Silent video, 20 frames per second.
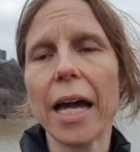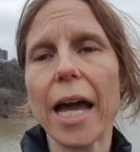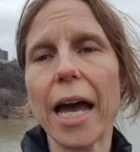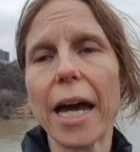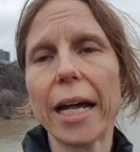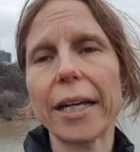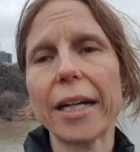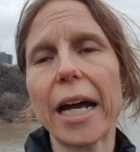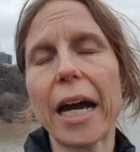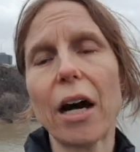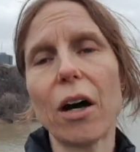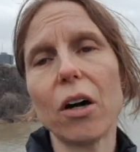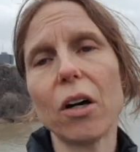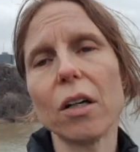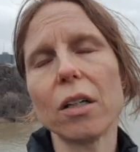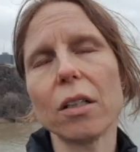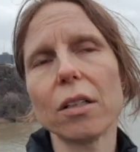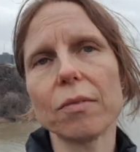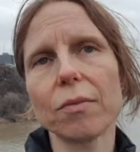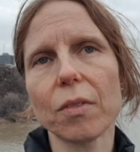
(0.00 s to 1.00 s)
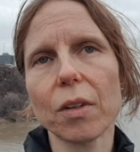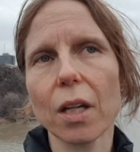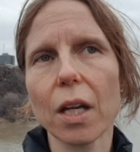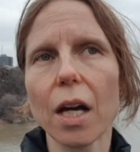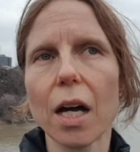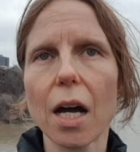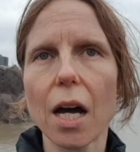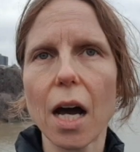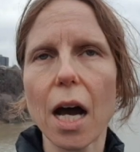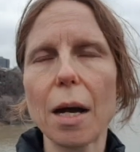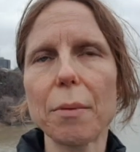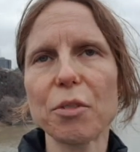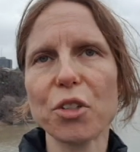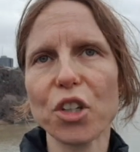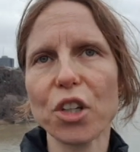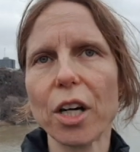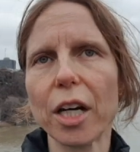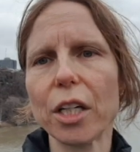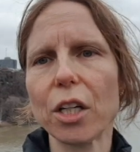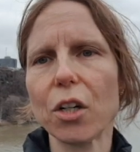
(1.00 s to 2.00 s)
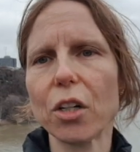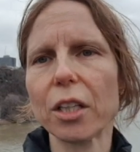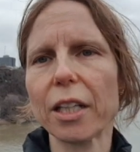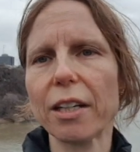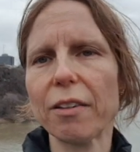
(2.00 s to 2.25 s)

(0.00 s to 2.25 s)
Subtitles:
And now, I'm sure I don't